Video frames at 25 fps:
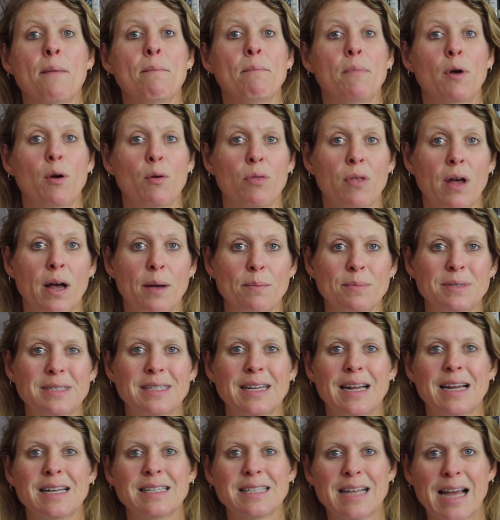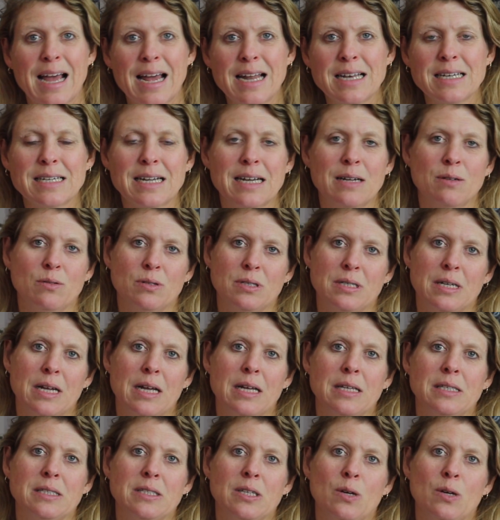both upstairs and downstairs,